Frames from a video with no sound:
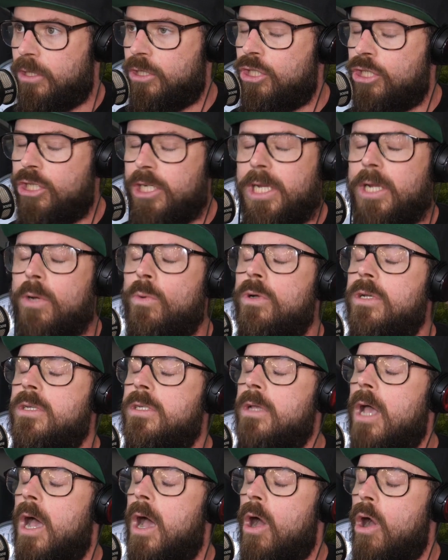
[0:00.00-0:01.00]
She
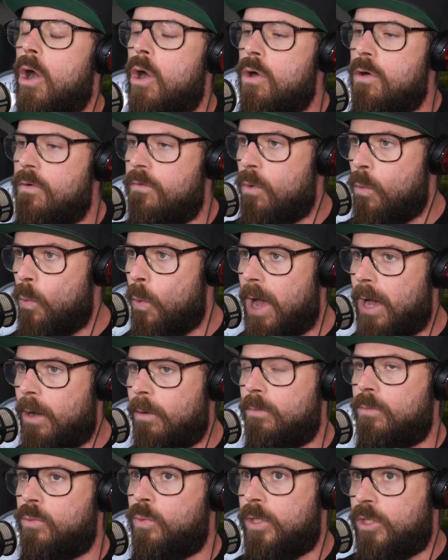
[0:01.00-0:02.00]
was
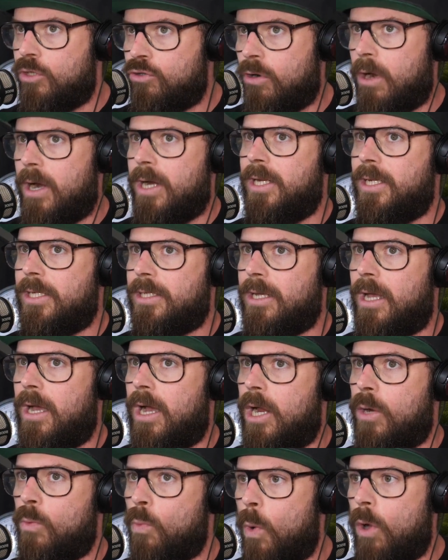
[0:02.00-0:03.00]
overwhelmed with trying to
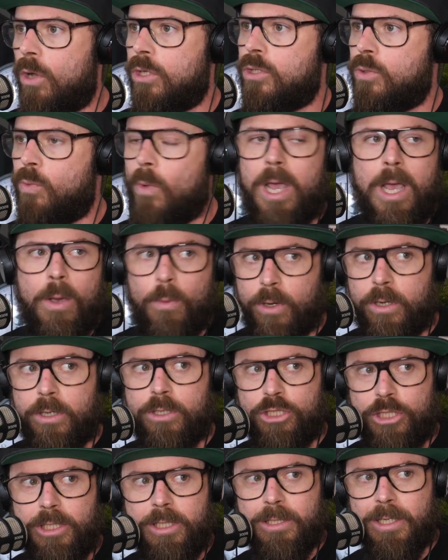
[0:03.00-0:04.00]
decide what swear word
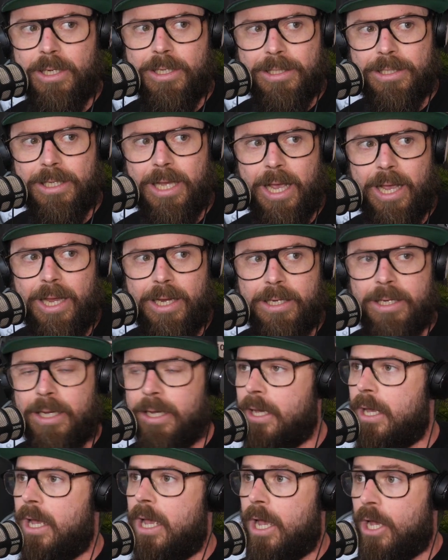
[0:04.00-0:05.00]
she's going to say.
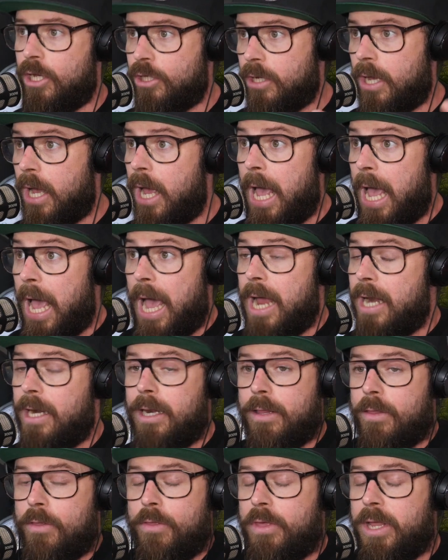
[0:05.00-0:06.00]
And
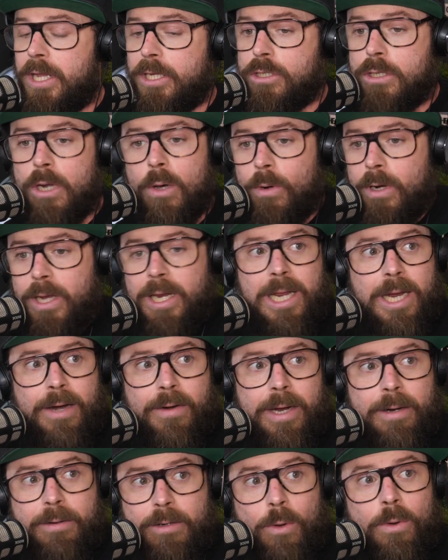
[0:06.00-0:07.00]
the thing is, no one can hear
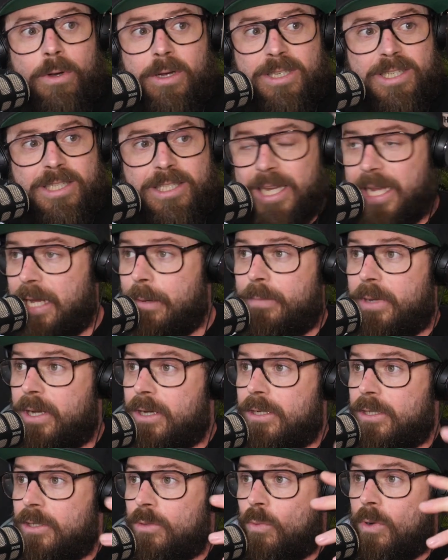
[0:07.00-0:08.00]
it, no one can see it
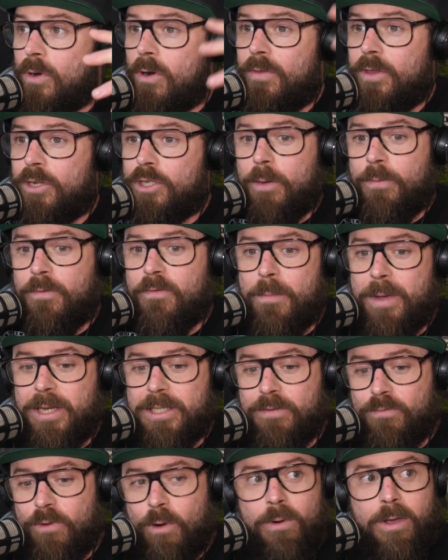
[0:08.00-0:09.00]
because we're on the top of a
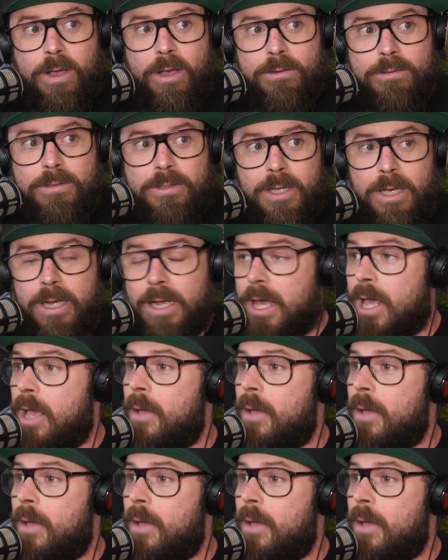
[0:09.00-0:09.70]
massive roller coaster.